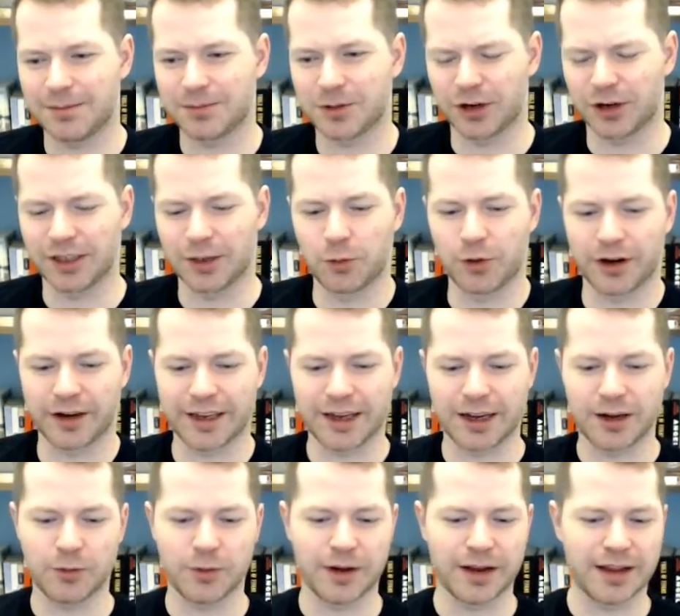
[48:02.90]
currently
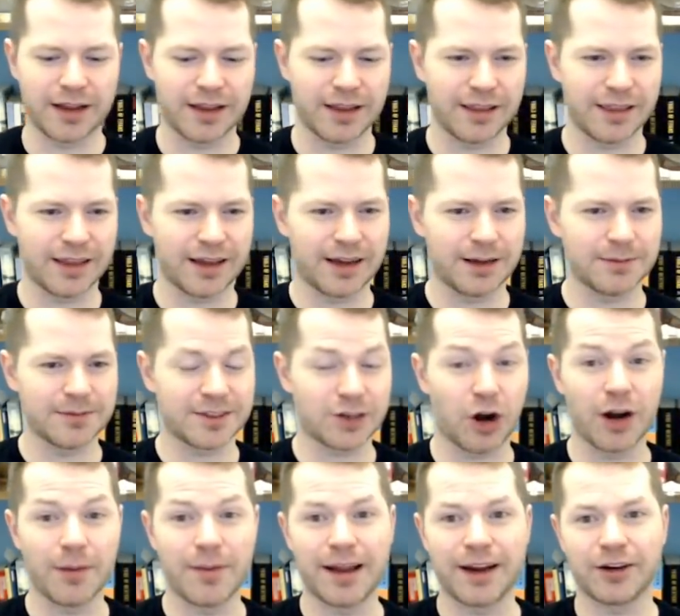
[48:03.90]
working with um,
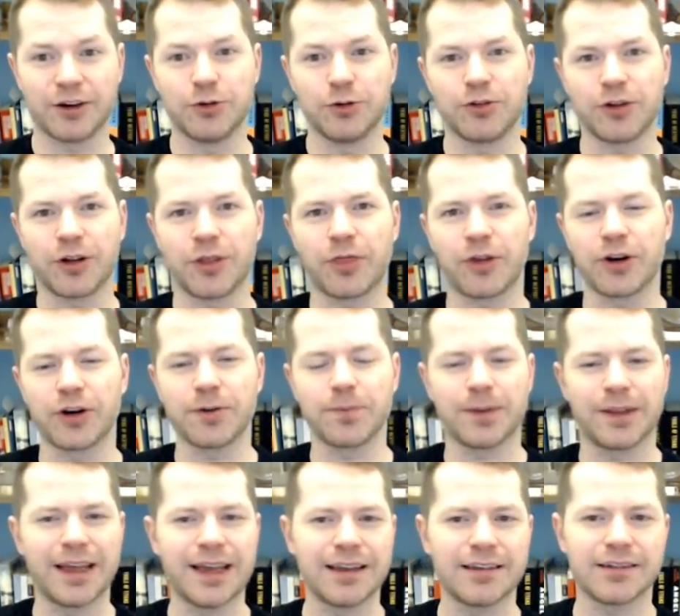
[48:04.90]
Scarmaker, who took
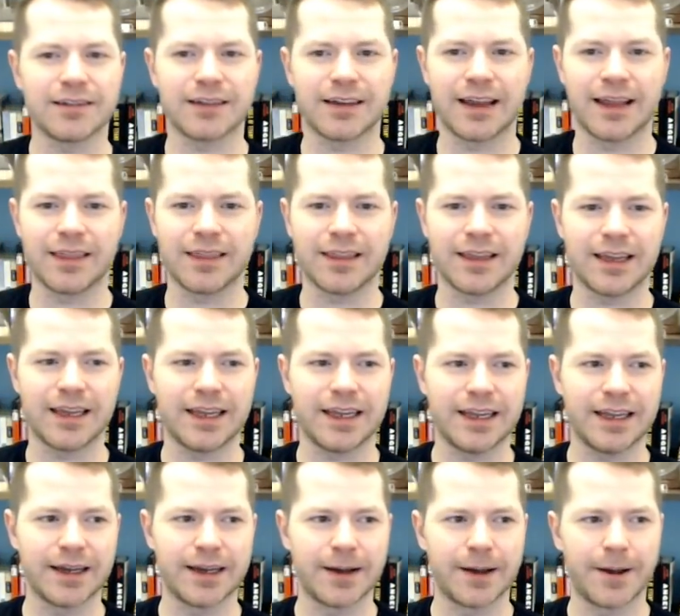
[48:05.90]
third place in
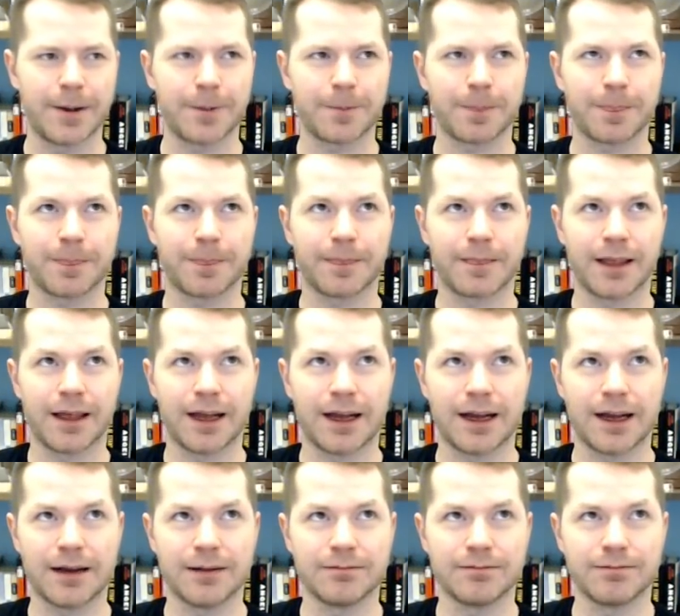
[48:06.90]
the
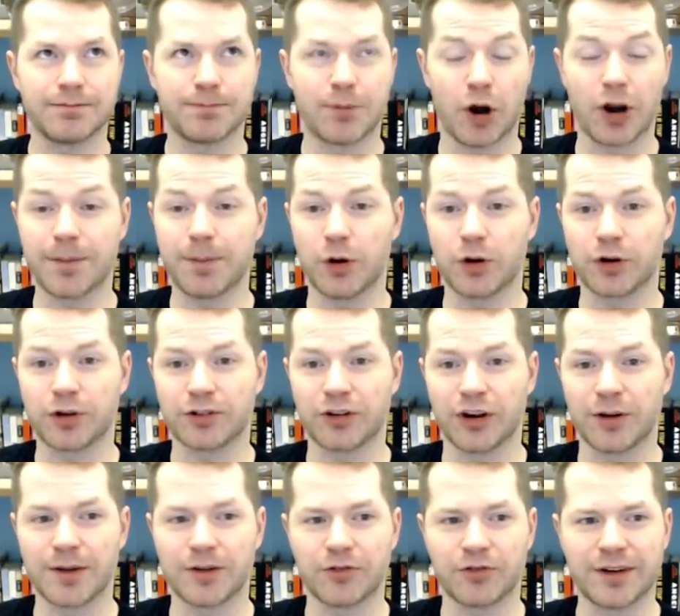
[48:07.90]
um, party poker
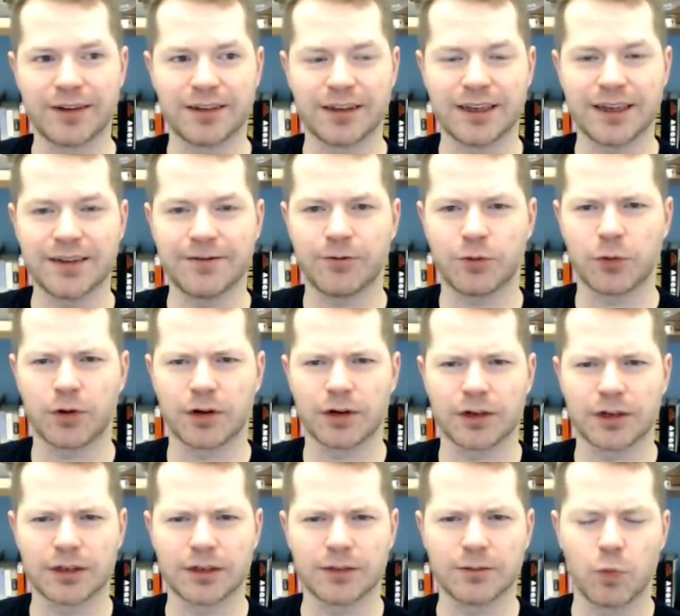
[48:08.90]
tournament recently
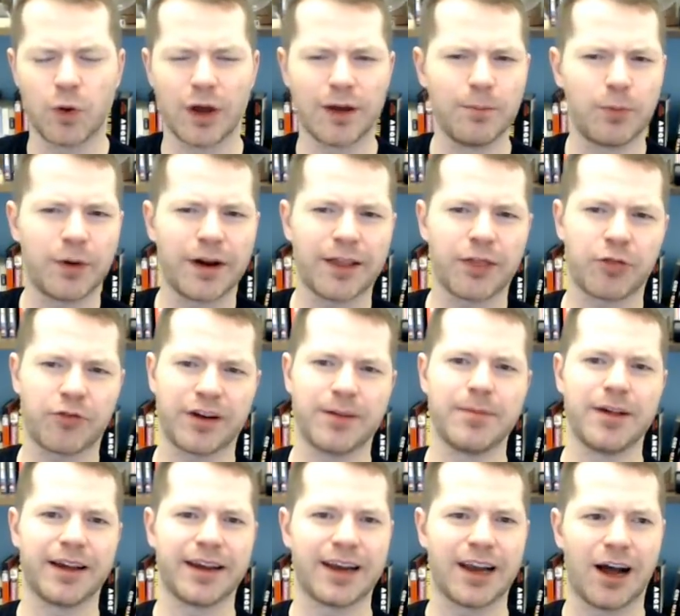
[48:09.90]
for $1.3
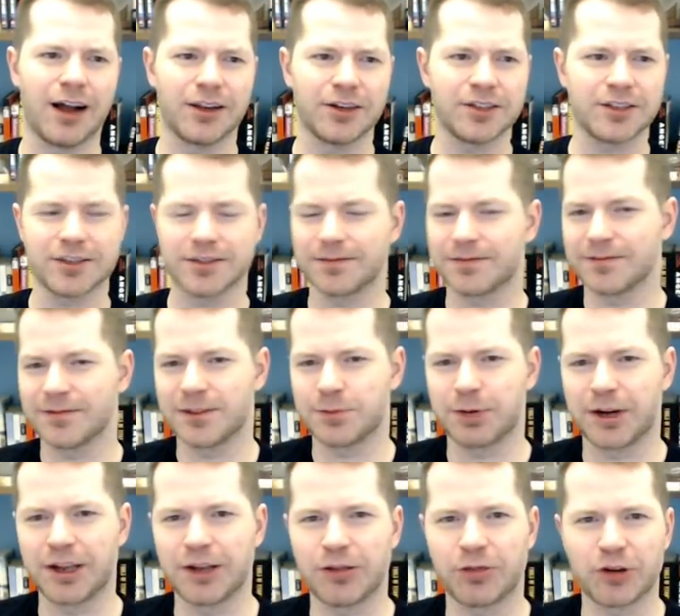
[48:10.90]
million. It's
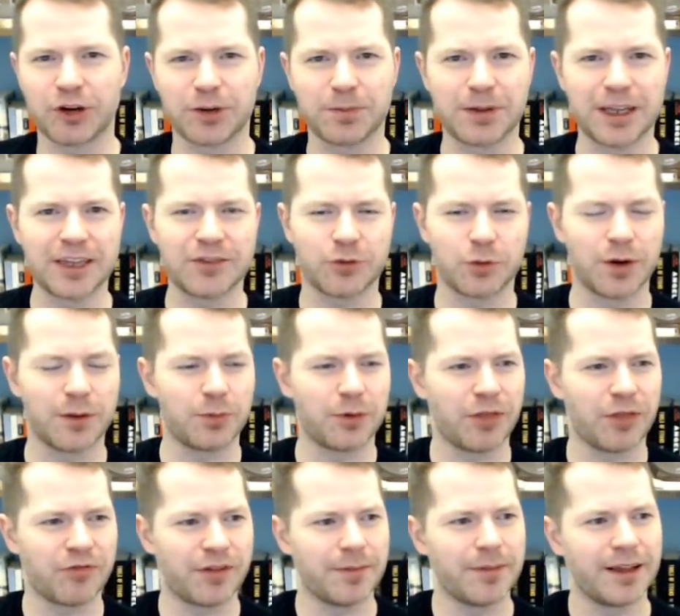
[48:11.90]
pretty good third place for
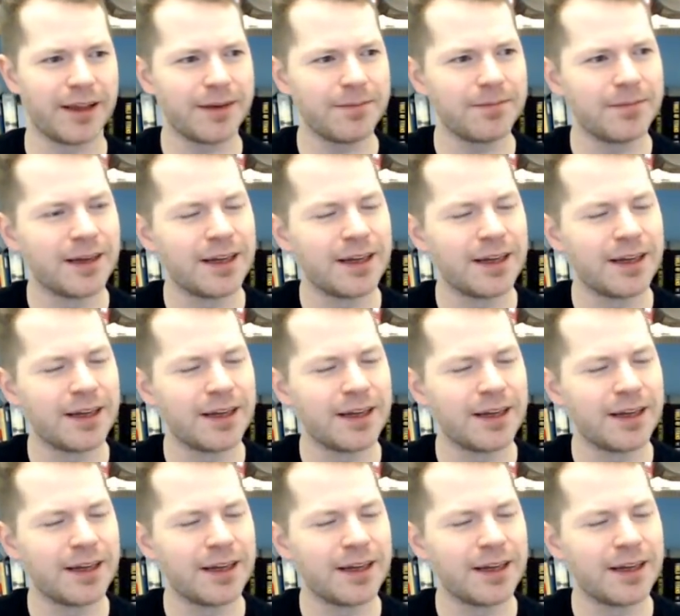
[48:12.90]
$1.3 million.